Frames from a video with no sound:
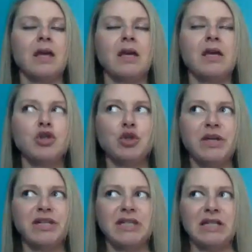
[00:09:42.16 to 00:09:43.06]

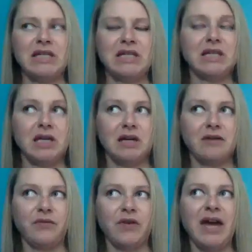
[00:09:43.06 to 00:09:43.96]
Interestingly
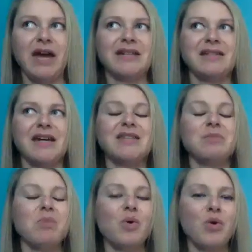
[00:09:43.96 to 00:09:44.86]
enough, does
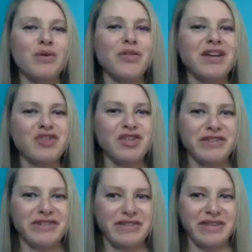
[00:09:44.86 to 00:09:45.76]
more than
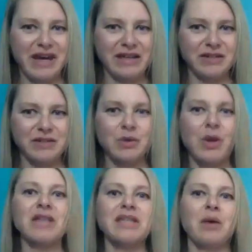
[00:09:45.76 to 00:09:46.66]
just that. So,
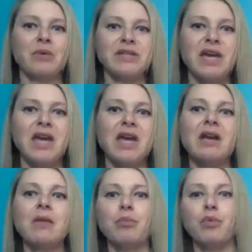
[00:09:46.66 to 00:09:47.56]
as I was
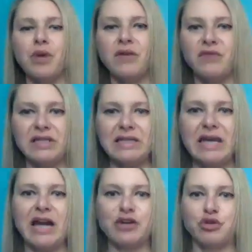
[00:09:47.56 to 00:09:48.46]
saying previously,
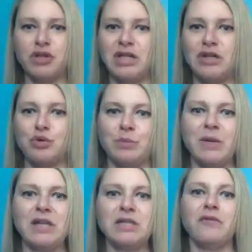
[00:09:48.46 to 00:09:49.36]
estrogen is
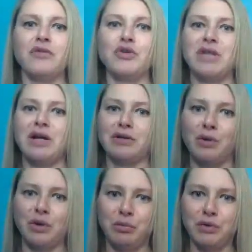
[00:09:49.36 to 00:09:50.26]
responsible for
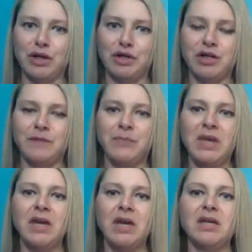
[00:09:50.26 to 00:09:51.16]
serotonin production.
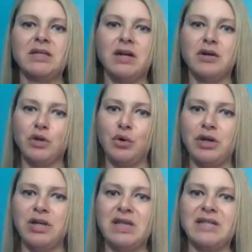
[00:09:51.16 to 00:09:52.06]

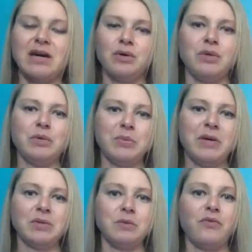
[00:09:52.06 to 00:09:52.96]
Serotonin is not only
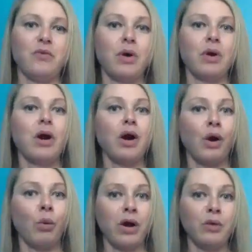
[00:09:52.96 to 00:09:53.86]
responsible for
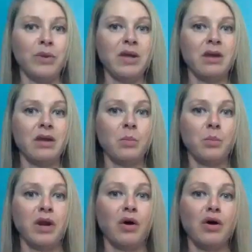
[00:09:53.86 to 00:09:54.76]
our well being,
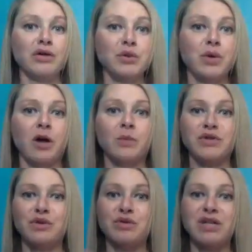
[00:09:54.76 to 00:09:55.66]
but it also helps
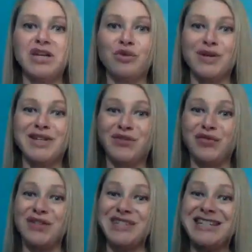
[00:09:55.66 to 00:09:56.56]
to decrease
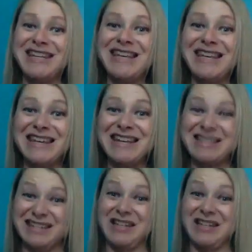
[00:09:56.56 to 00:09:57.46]
fatigue.
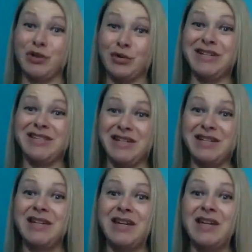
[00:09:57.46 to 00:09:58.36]

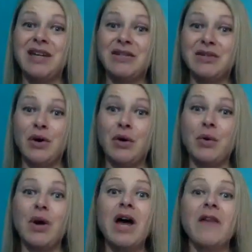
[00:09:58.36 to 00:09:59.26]
Interesting.
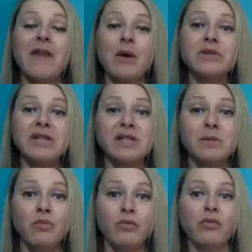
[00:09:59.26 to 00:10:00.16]
So, there was
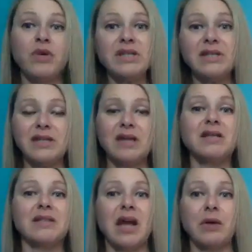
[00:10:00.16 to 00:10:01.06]
some recent
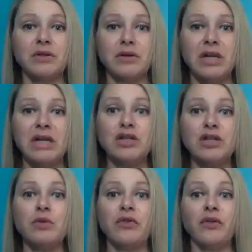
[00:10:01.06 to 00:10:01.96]
studies that I was looking
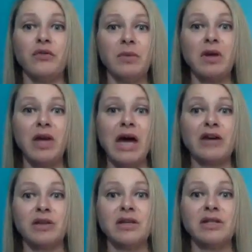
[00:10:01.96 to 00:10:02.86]
into for female
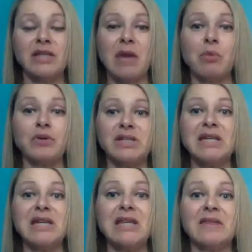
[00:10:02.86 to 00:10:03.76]
athletes, and they were
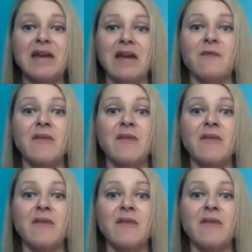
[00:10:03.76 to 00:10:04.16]
seeing that